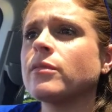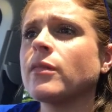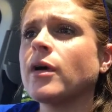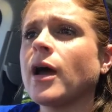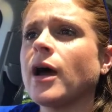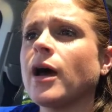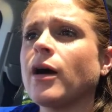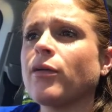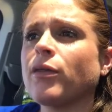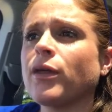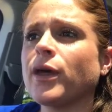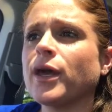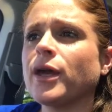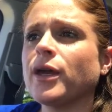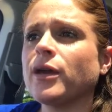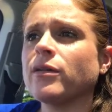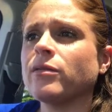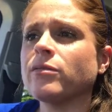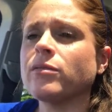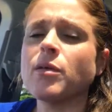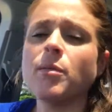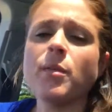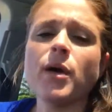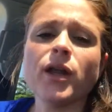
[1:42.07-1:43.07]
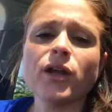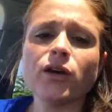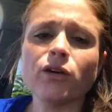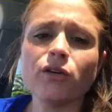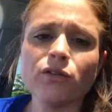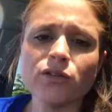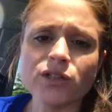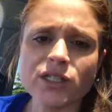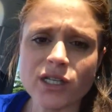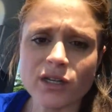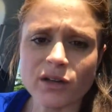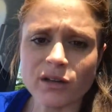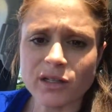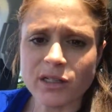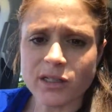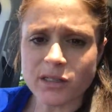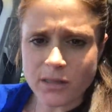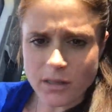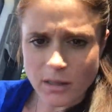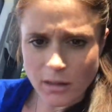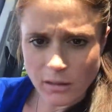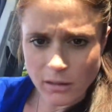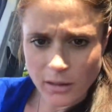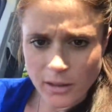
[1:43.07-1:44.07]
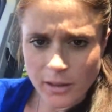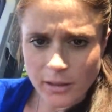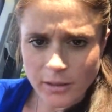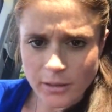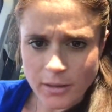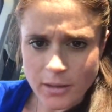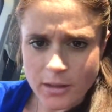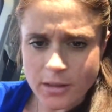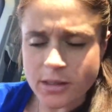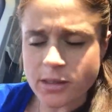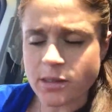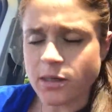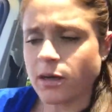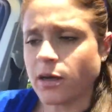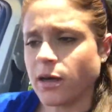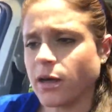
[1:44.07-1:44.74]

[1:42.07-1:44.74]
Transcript: how the medical facilities, the cleanness,